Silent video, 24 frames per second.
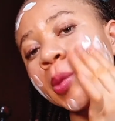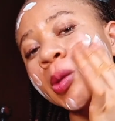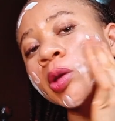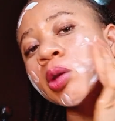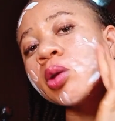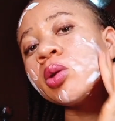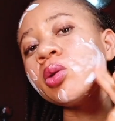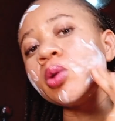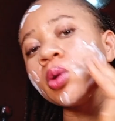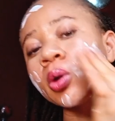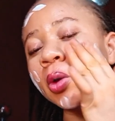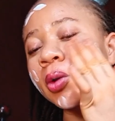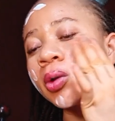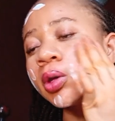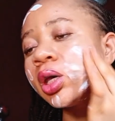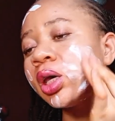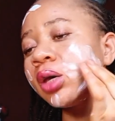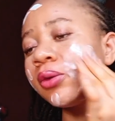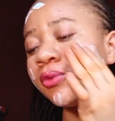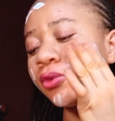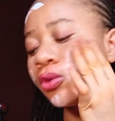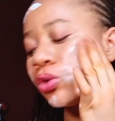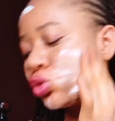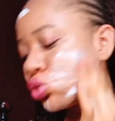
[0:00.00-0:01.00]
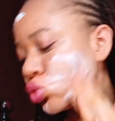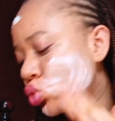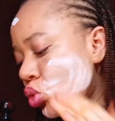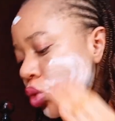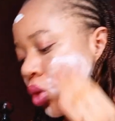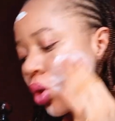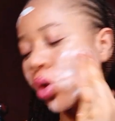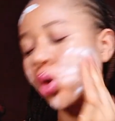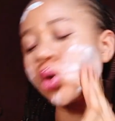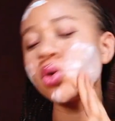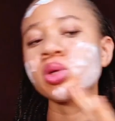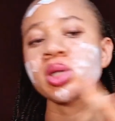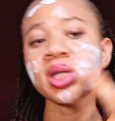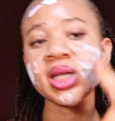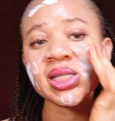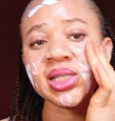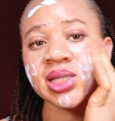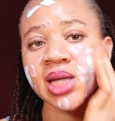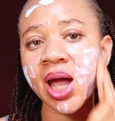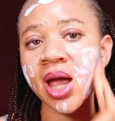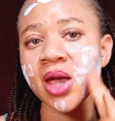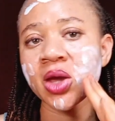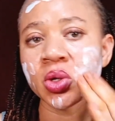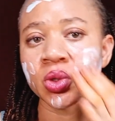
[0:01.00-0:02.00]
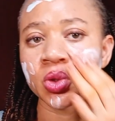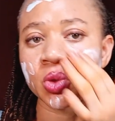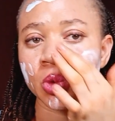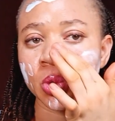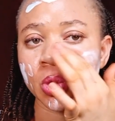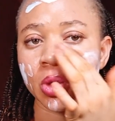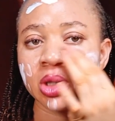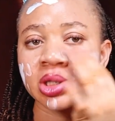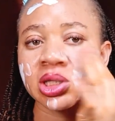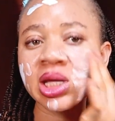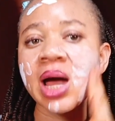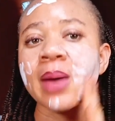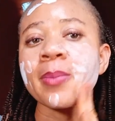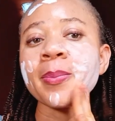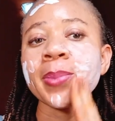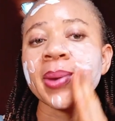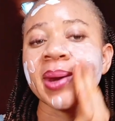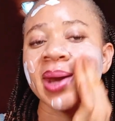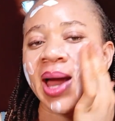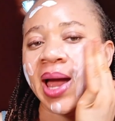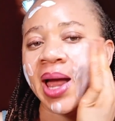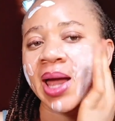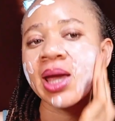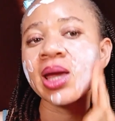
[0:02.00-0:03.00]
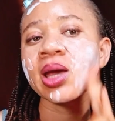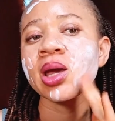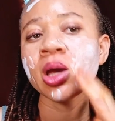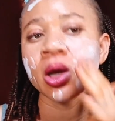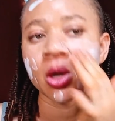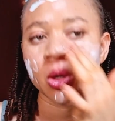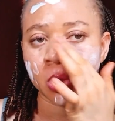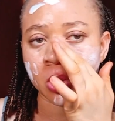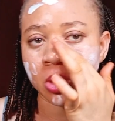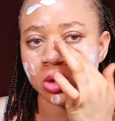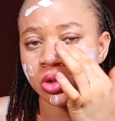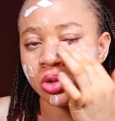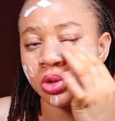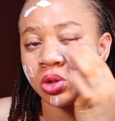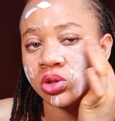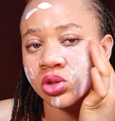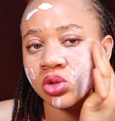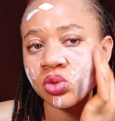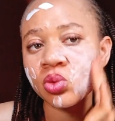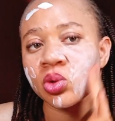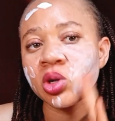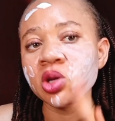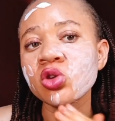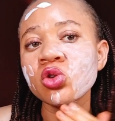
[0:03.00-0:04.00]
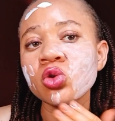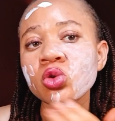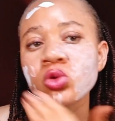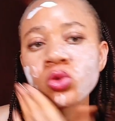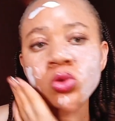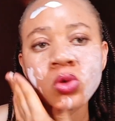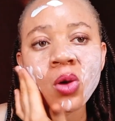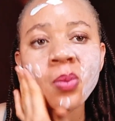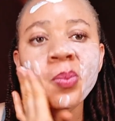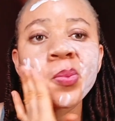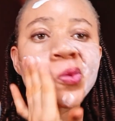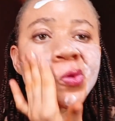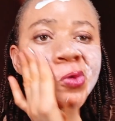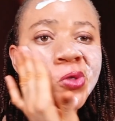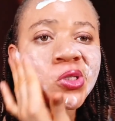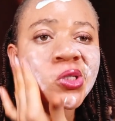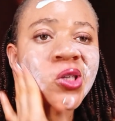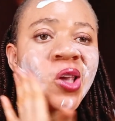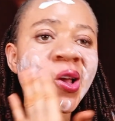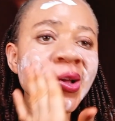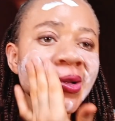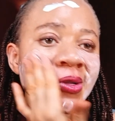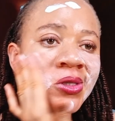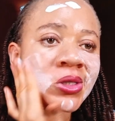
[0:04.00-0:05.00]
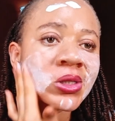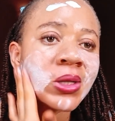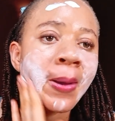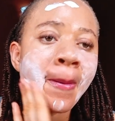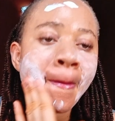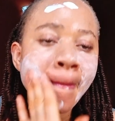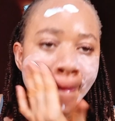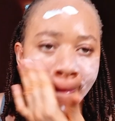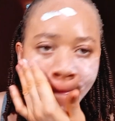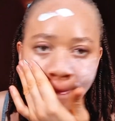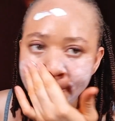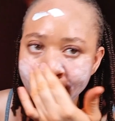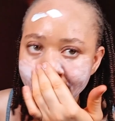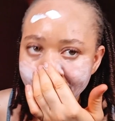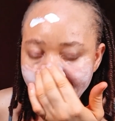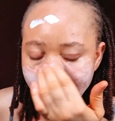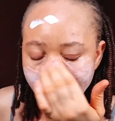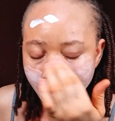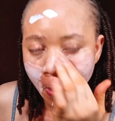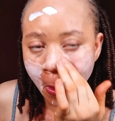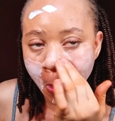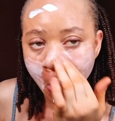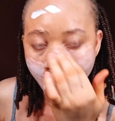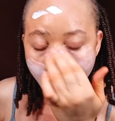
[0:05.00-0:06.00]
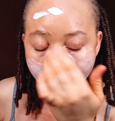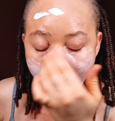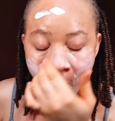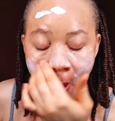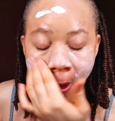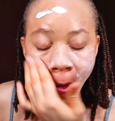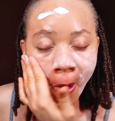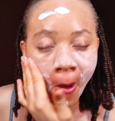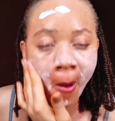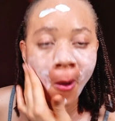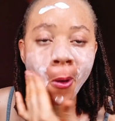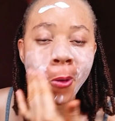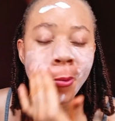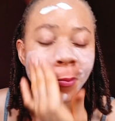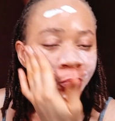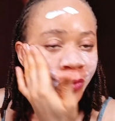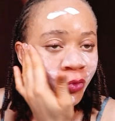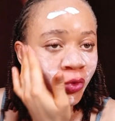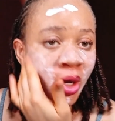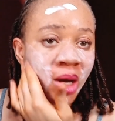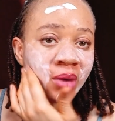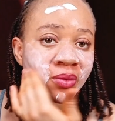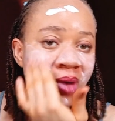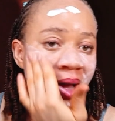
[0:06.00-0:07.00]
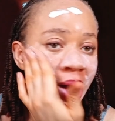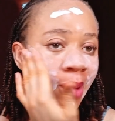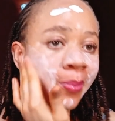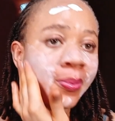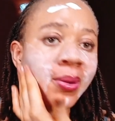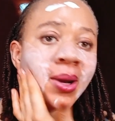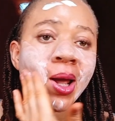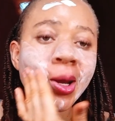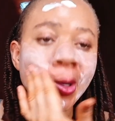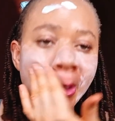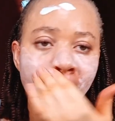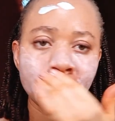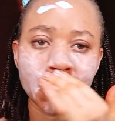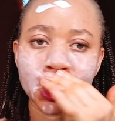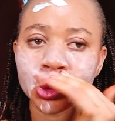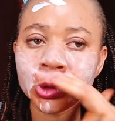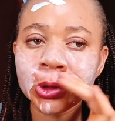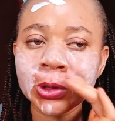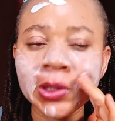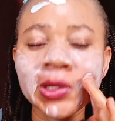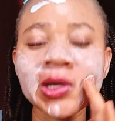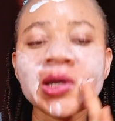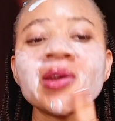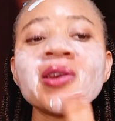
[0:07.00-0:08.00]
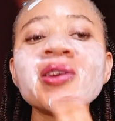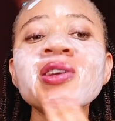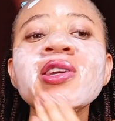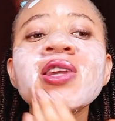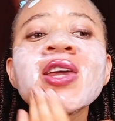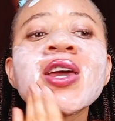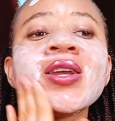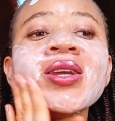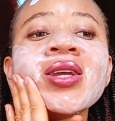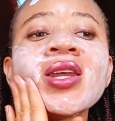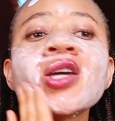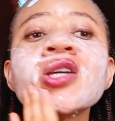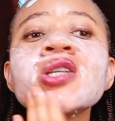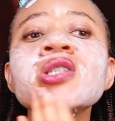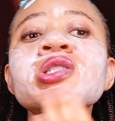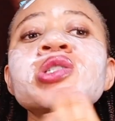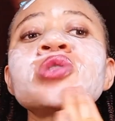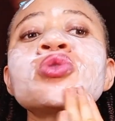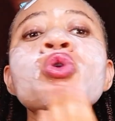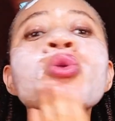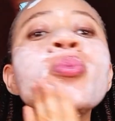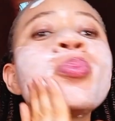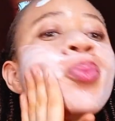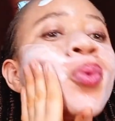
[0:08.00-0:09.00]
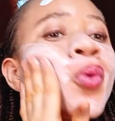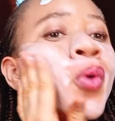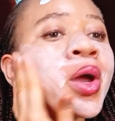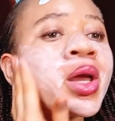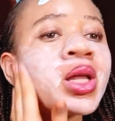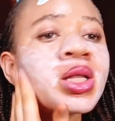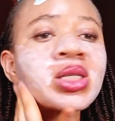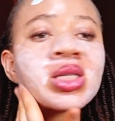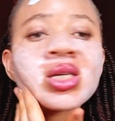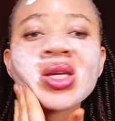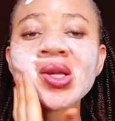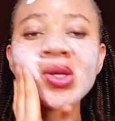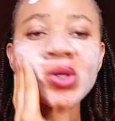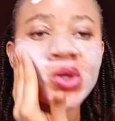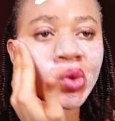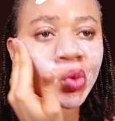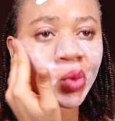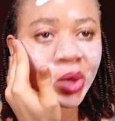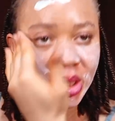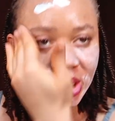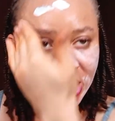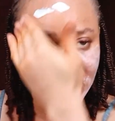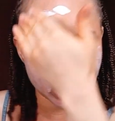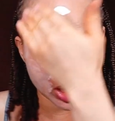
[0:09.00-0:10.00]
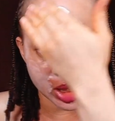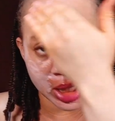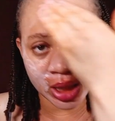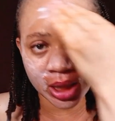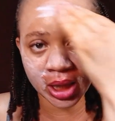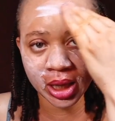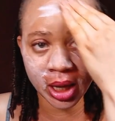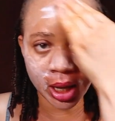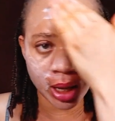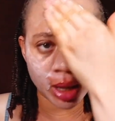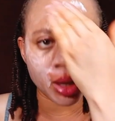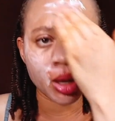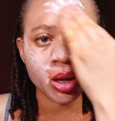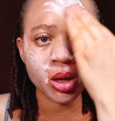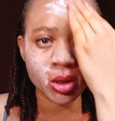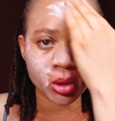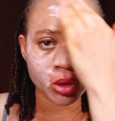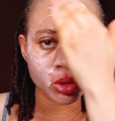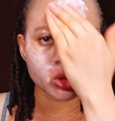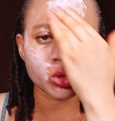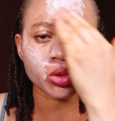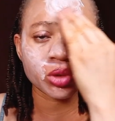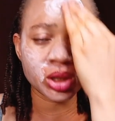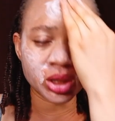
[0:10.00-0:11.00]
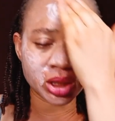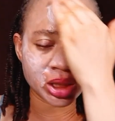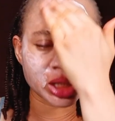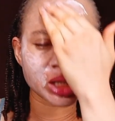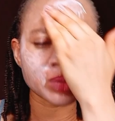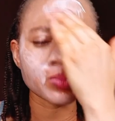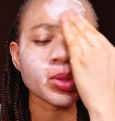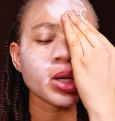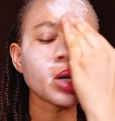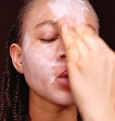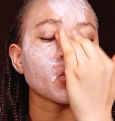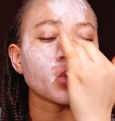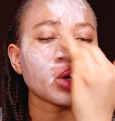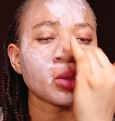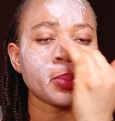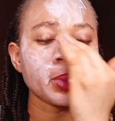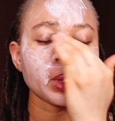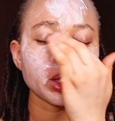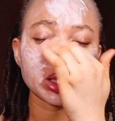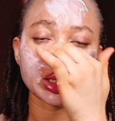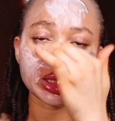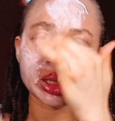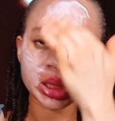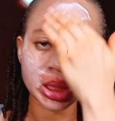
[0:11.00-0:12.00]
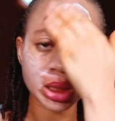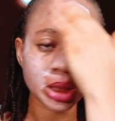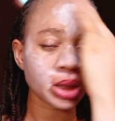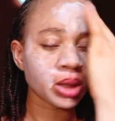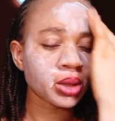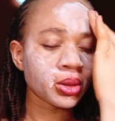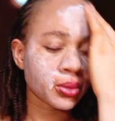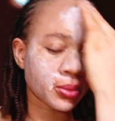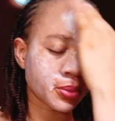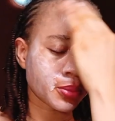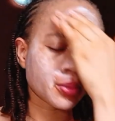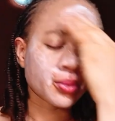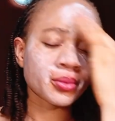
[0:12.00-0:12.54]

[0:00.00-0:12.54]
You know, if you do all this and you do not apply the sunscreen, you do not protect, or you have applied on your skin, then there is no point in doing skincare. So this is me rubbing it in.